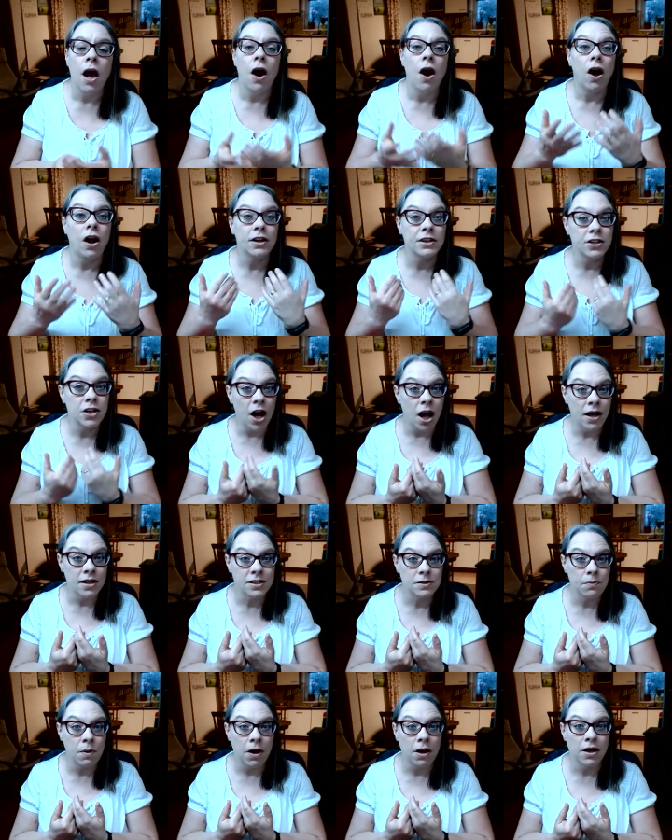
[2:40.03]
on
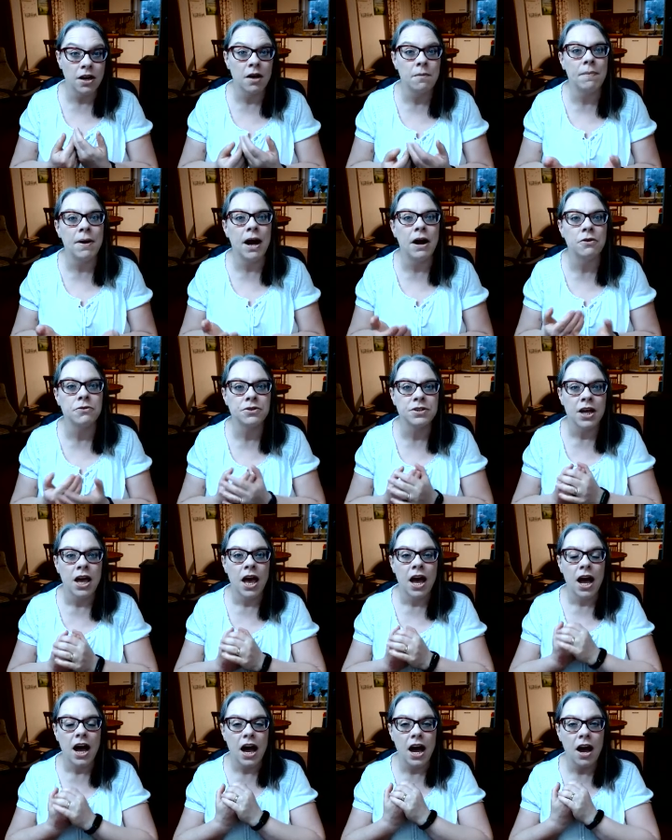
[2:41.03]
God's part about
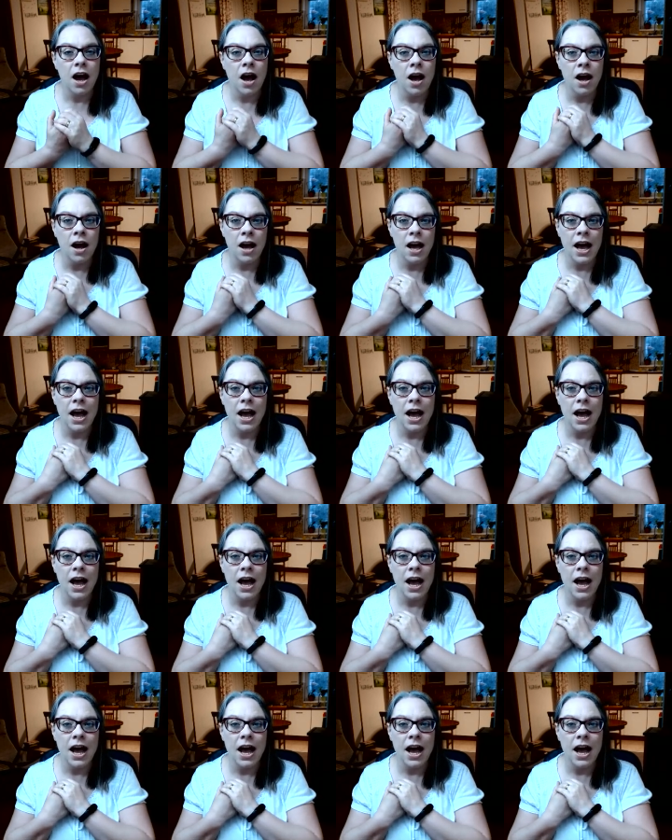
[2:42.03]
uh,